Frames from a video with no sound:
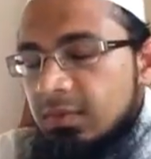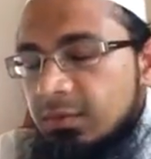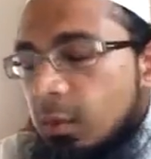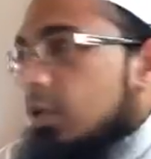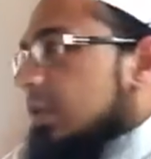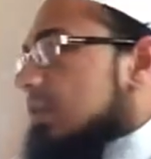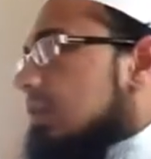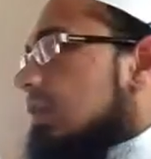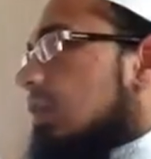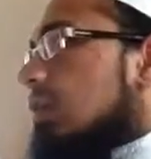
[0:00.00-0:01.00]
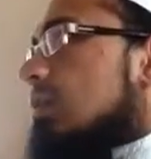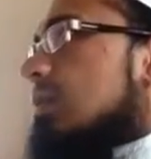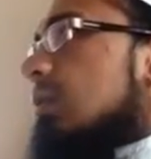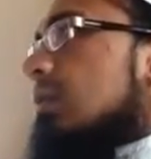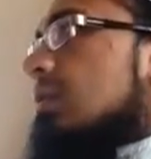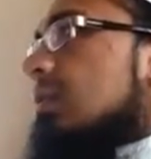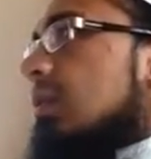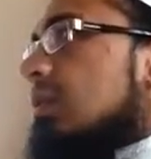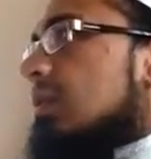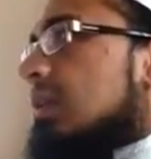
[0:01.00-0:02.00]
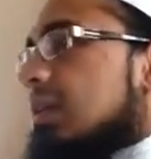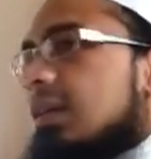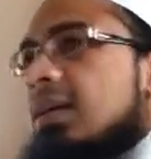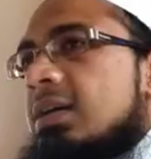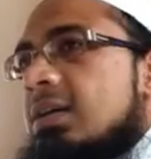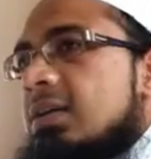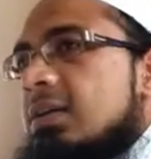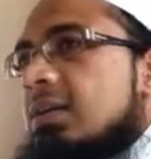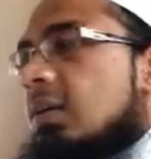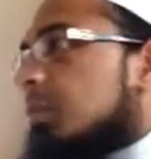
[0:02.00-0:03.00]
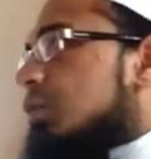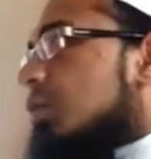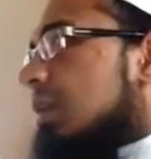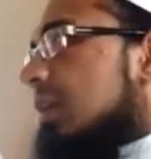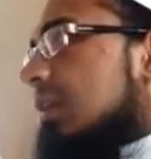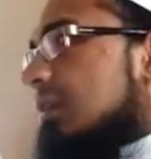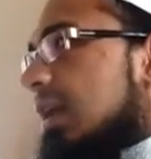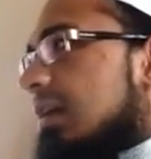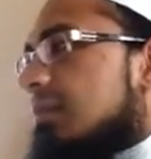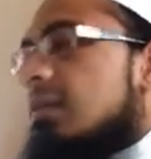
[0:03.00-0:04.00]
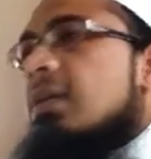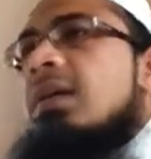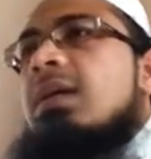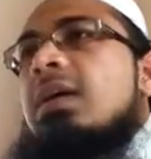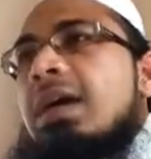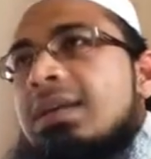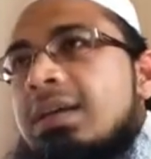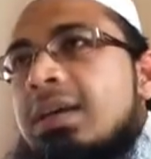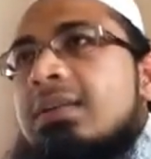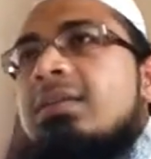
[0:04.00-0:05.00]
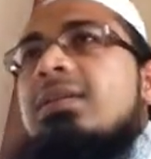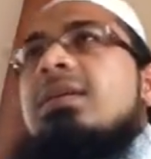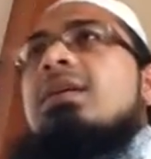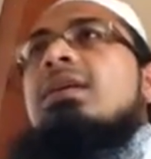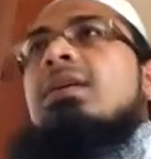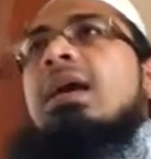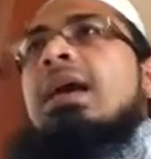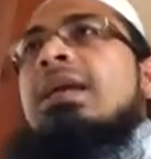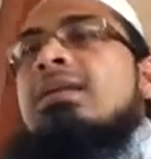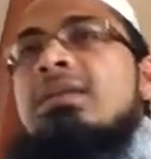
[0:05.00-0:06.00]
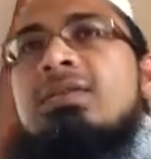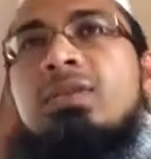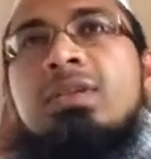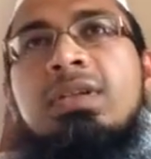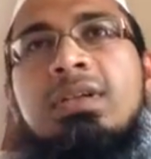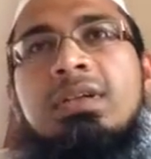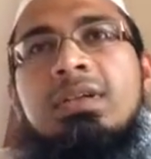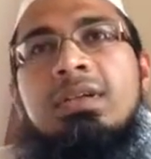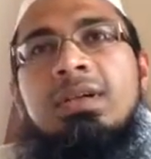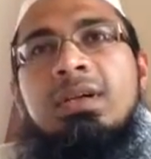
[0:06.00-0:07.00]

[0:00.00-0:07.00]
focused on the opportunity that we have at hand, and it's not a